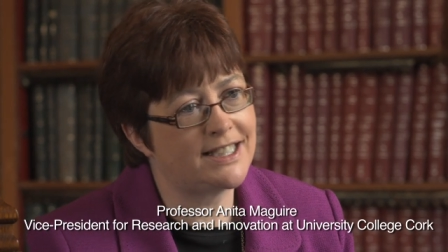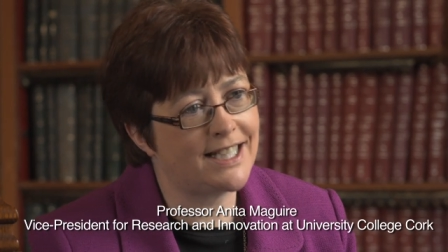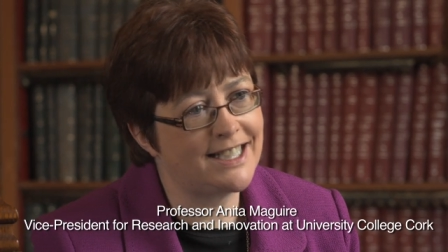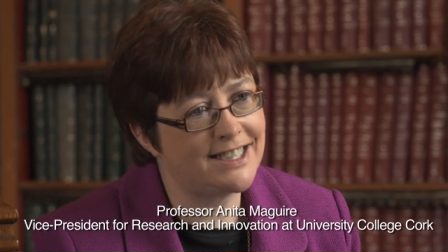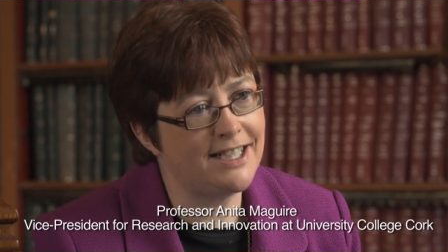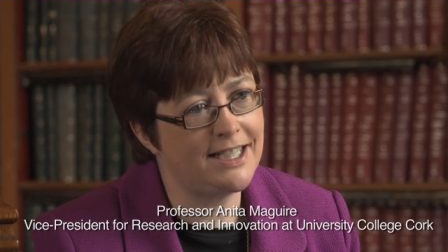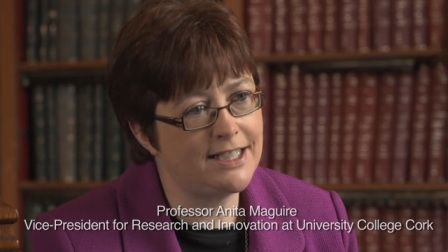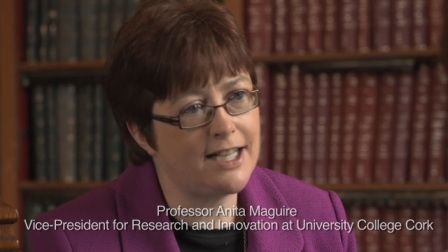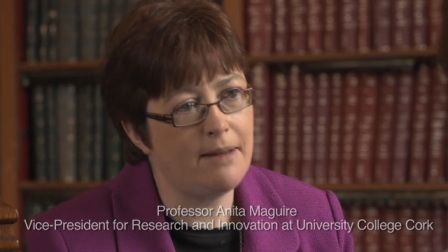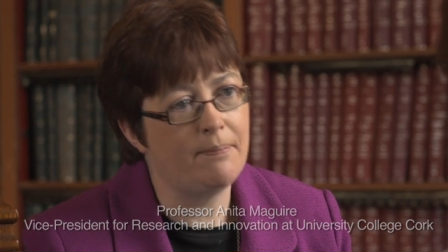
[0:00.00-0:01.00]
It's an
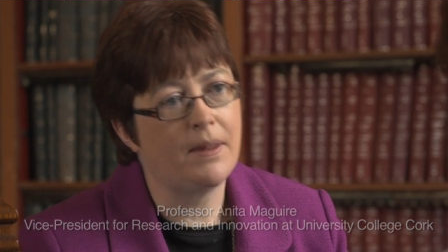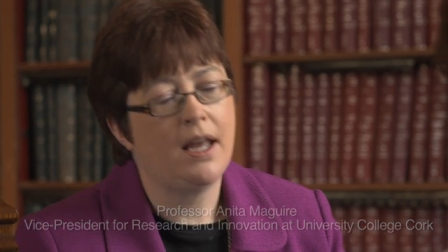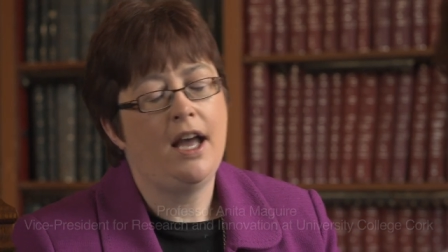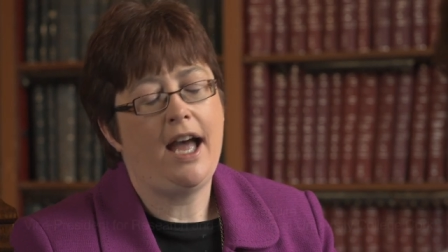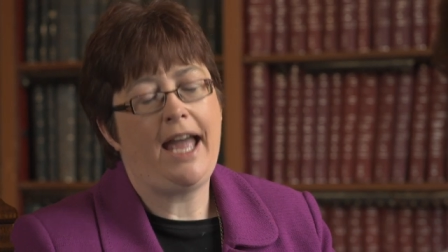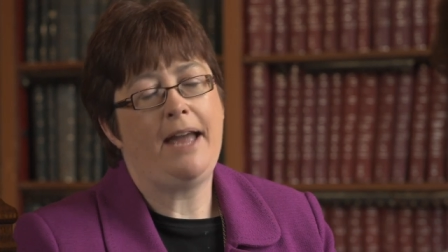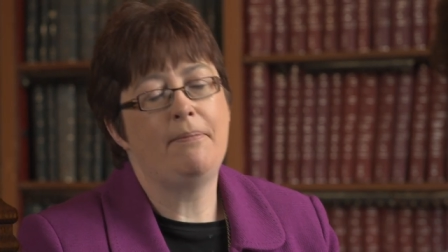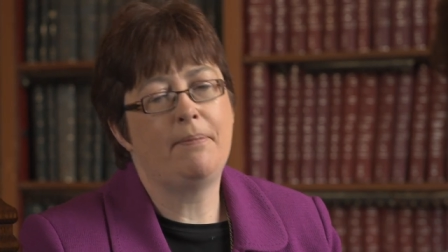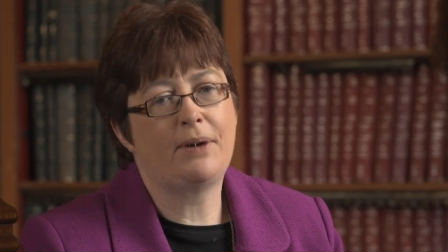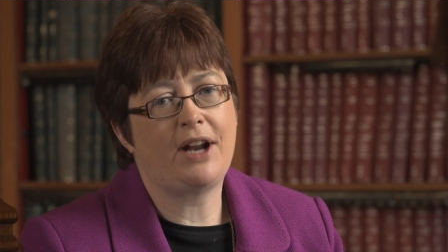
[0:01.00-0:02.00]
exciting time,
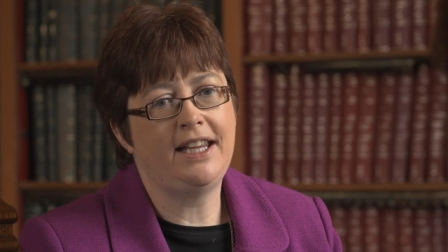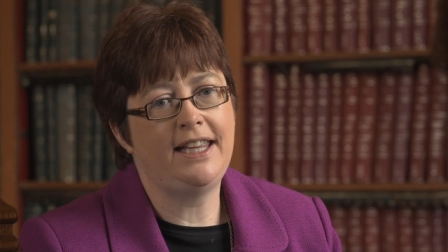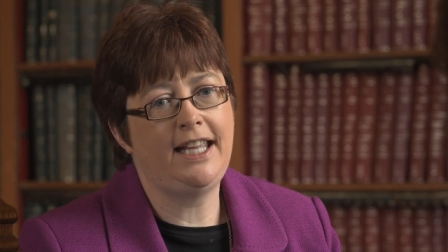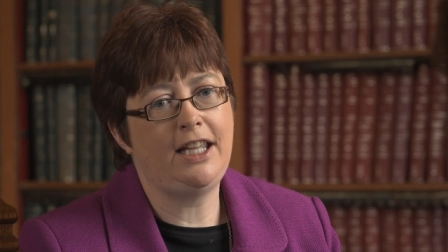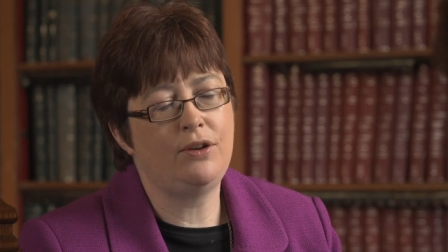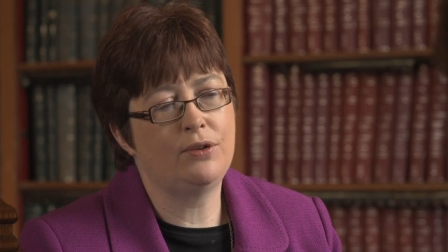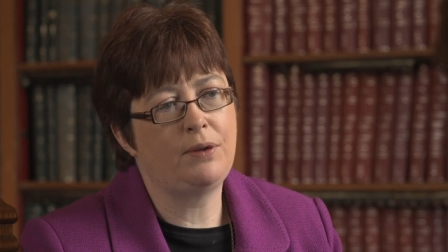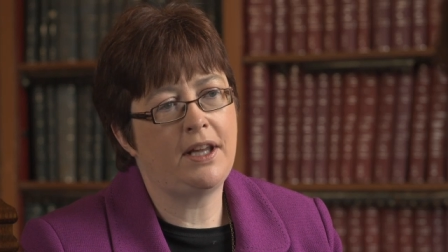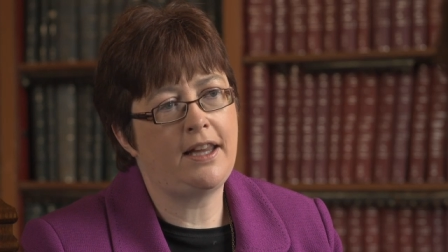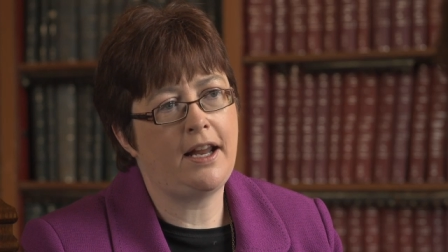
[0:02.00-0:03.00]
um, but I think you know
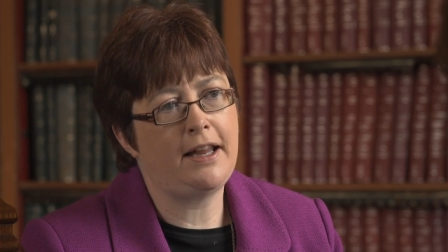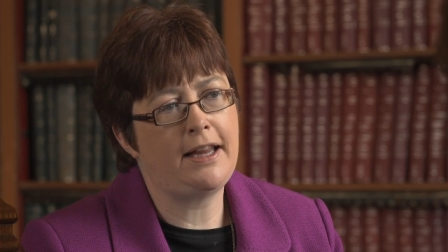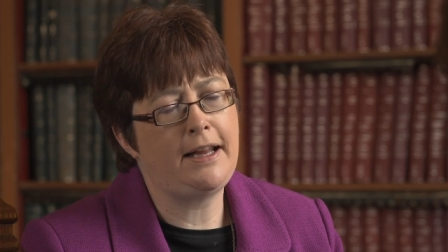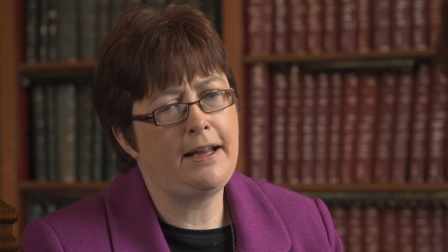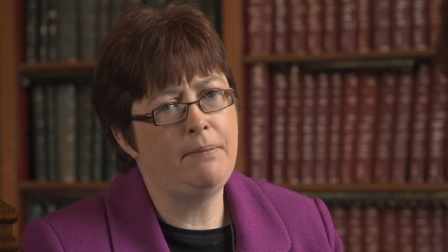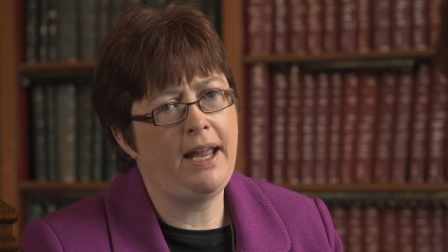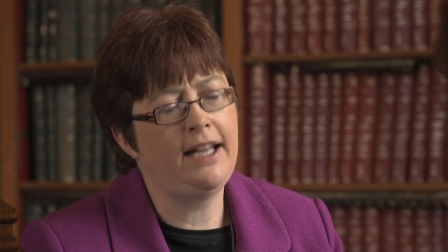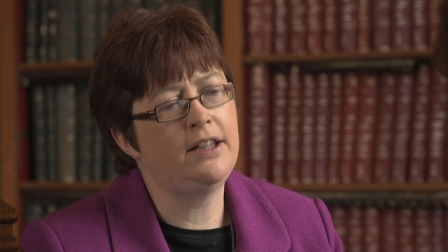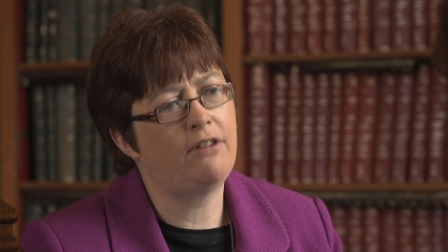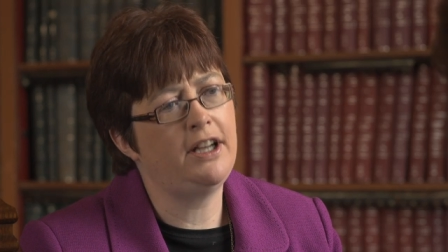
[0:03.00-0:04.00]
that. that
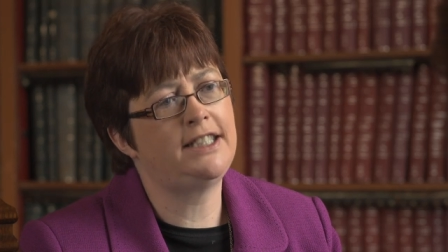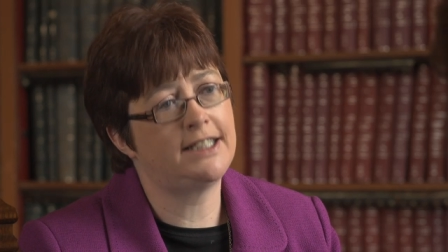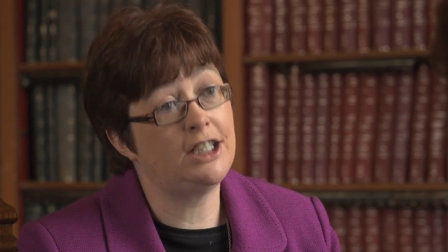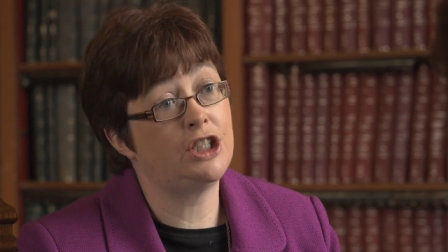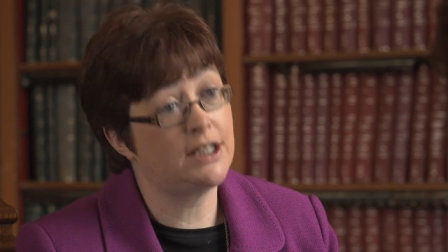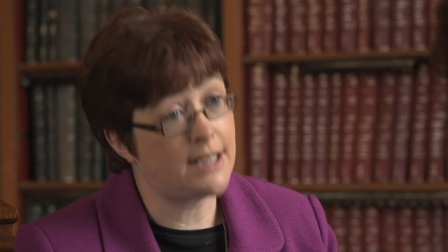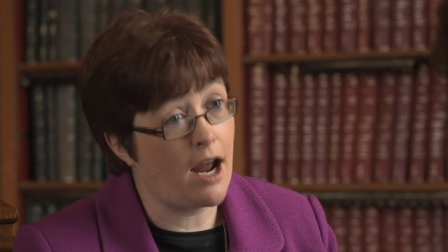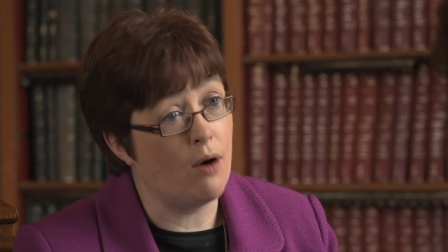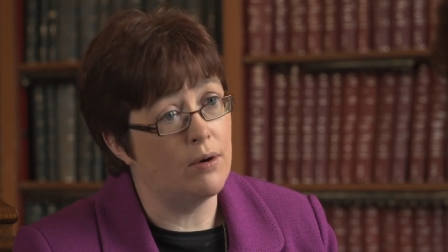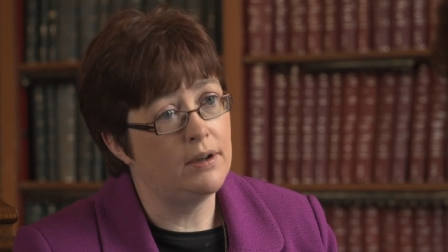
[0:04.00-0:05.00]
making the right decisions
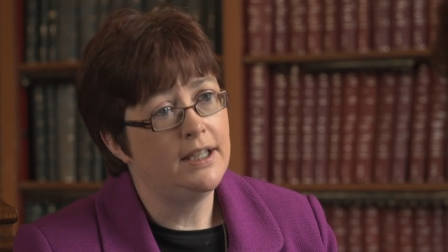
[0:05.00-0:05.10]
now